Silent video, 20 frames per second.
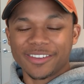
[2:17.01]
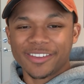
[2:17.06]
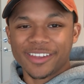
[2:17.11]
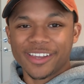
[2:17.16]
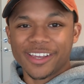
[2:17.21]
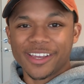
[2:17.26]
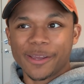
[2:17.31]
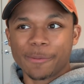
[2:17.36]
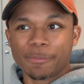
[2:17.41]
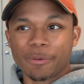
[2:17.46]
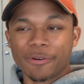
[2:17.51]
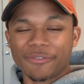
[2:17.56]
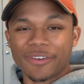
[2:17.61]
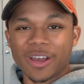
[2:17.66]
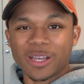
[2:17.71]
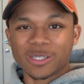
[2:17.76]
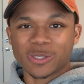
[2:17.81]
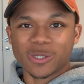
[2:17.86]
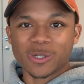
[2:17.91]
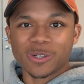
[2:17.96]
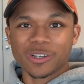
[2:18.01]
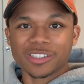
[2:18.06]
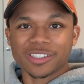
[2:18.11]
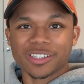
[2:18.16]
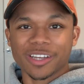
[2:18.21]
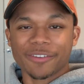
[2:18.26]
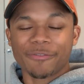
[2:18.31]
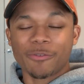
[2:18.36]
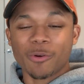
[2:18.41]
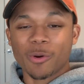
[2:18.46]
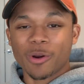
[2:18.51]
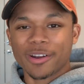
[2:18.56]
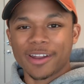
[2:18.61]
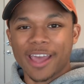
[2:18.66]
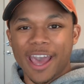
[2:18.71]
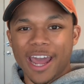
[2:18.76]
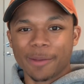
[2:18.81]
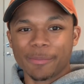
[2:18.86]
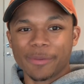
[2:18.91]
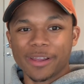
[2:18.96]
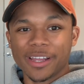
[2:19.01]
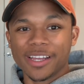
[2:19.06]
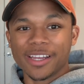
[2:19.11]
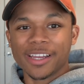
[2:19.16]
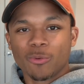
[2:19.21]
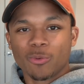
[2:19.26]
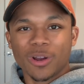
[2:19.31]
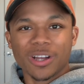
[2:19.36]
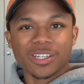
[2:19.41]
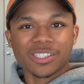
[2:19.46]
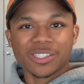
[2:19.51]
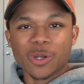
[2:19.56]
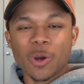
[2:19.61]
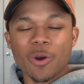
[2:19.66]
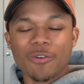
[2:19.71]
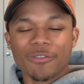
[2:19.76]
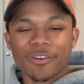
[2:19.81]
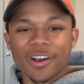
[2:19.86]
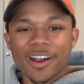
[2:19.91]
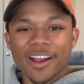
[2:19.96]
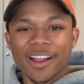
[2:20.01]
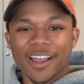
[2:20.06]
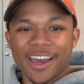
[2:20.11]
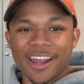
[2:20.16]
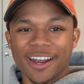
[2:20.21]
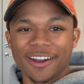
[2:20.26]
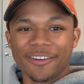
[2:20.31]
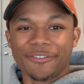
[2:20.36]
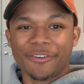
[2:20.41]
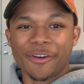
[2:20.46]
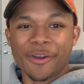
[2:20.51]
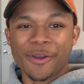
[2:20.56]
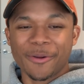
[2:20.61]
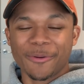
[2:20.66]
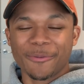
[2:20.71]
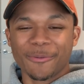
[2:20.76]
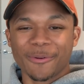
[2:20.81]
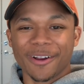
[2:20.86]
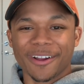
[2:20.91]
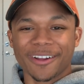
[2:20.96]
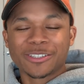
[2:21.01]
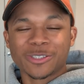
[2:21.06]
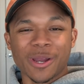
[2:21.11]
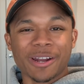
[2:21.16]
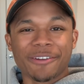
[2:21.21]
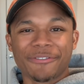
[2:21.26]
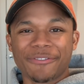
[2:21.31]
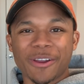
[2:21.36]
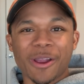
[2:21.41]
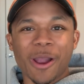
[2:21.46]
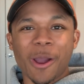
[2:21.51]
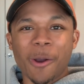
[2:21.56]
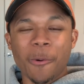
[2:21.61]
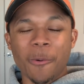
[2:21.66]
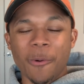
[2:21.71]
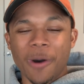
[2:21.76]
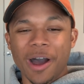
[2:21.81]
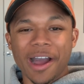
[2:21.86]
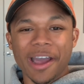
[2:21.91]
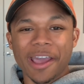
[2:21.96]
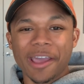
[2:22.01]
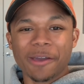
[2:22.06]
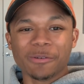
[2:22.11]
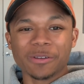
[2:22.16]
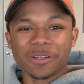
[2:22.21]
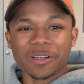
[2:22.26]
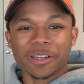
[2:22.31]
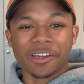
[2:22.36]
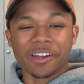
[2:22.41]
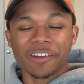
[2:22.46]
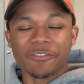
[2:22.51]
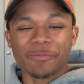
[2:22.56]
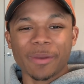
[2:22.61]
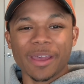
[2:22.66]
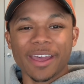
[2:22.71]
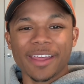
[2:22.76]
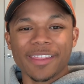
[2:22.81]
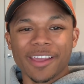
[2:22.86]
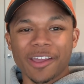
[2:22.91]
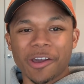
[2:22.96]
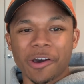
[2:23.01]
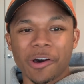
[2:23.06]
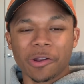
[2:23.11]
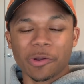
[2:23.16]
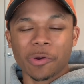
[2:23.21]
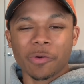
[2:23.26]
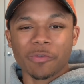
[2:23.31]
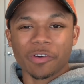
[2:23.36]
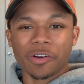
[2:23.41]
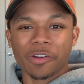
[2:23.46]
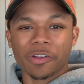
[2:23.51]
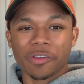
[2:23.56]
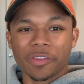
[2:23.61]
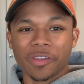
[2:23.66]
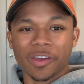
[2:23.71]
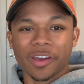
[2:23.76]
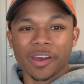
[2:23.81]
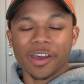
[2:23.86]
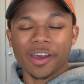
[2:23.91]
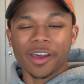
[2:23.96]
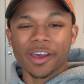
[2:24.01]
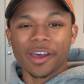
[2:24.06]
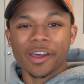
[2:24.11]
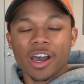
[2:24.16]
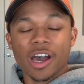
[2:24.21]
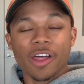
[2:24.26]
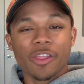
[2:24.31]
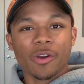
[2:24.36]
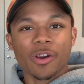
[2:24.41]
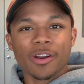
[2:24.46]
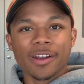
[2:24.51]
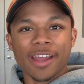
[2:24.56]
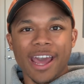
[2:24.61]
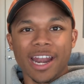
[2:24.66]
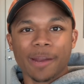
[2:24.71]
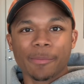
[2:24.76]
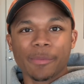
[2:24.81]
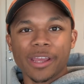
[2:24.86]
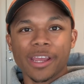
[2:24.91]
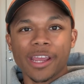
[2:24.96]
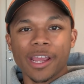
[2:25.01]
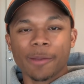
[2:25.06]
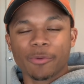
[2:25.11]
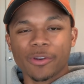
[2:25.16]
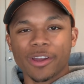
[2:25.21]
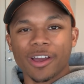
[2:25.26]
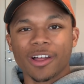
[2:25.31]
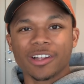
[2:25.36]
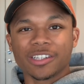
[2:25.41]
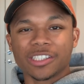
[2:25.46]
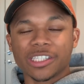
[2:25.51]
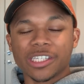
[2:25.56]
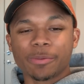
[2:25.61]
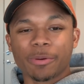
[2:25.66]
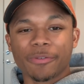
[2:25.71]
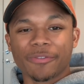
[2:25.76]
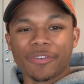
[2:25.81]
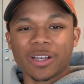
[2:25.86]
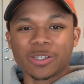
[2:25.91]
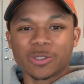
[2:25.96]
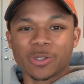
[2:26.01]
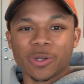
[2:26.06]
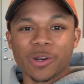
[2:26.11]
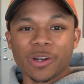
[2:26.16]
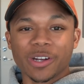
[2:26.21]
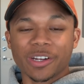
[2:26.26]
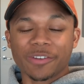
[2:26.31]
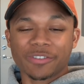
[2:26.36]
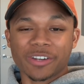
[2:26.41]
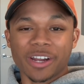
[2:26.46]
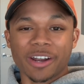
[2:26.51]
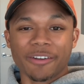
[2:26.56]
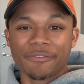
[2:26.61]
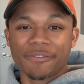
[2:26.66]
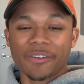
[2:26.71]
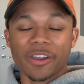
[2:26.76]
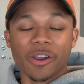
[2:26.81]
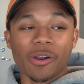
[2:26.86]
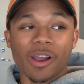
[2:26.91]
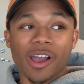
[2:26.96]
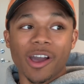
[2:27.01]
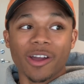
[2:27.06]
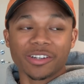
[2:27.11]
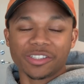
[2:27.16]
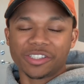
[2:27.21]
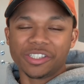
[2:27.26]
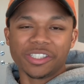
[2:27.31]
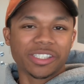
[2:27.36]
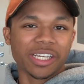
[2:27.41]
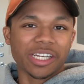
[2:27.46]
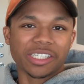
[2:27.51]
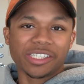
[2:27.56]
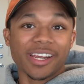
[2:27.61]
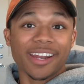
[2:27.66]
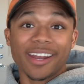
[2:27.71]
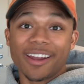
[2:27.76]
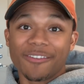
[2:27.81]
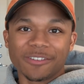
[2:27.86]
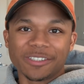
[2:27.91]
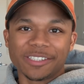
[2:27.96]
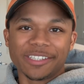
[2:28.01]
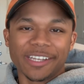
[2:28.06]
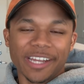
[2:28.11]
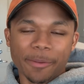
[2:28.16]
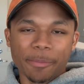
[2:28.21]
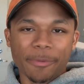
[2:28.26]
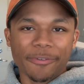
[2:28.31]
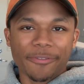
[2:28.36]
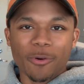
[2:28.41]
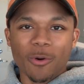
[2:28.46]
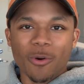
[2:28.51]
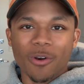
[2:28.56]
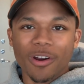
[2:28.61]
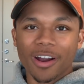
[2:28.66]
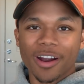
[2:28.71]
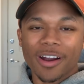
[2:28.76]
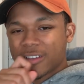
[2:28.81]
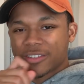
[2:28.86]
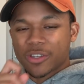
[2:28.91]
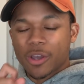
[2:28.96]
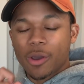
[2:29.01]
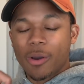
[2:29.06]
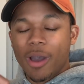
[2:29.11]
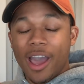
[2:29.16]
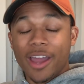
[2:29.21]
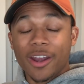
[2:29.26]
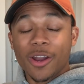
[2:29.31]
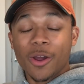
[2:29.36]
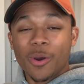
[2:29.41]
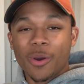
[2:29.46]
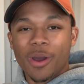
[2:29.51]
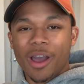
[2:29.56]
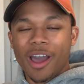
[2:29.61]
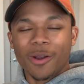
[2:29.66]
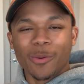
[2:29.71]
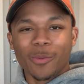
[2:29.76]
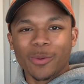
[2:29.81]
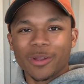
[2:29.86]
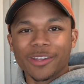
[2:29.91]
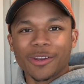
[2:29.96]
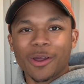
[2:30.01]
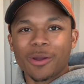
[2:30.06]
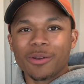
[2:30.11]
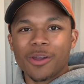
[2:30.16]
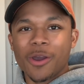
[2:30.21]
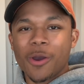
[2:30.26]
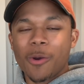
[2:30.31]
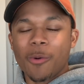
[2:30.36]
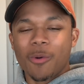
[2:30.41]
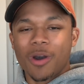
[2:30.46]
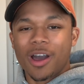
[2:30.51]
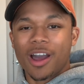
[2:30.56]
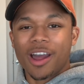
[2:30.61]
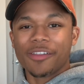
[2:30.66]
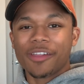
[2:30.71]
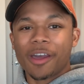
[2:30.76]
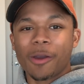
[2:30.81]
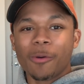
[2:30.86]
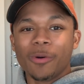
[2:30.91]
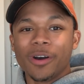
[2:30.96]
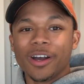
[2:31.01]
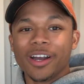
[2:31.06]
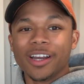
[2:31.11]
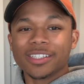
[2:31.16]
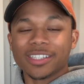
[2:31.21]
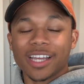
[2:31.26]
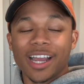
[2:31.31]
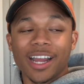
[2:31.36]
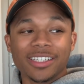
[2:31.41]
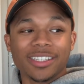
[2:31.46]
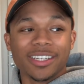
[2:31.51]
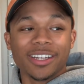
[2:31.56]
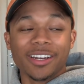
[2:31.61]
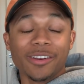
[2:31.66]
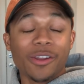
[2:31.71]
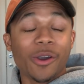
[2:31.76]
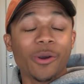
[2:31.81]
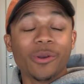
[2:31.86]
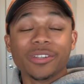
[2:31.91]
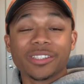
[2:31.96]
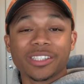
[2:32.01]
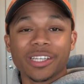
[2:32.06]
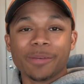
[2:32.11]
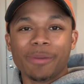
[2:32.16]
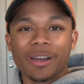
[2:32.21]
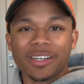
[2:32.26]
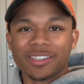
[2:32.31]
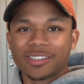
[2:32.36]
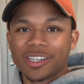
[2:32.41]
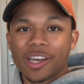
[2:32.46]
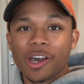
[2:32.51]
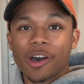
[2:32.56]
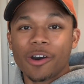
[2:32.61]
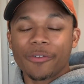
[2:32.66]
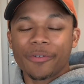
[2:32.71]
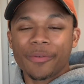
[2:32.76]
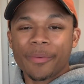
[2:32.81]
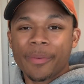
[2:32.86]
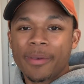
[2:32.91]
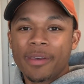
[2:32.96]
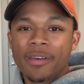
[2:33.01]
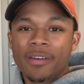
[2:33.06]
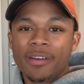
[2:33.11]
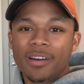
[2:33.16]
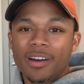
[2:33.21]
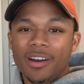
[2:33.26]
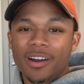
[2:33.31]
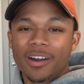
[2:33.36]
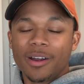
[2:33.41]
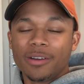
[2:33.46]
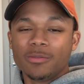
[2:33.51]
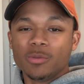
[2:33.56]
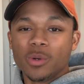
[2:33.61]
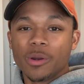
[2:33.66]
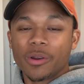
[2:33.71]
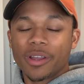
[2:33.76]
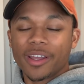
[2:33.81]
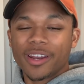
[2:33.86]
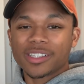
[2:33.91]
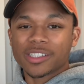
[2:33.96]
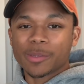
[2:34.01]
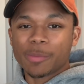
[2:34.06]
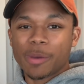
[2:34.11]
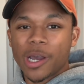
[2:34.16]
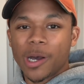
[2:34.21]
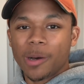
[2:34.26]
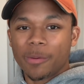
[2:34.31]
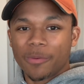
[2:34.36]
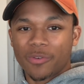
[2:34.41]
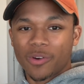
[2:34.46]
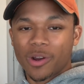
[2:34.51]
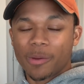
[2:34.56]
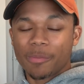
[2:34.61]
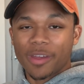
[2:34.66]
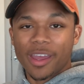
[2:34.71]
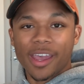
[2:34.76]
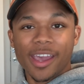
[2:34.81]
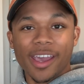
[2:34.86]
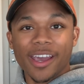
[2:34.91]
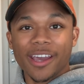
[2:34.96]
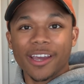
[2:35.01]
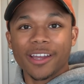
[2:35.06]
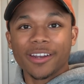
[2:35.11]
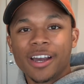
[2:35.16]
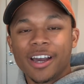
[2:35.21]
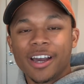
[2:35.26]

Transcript: the professors for anatomy rushed over and kind of were trying to figure out why it could have been. They called over the other anatomy embryology professor to try to figure out, and she said she had never seen it before. So I really don't know why that was. I didn't notice it myself. We were getting some help from the head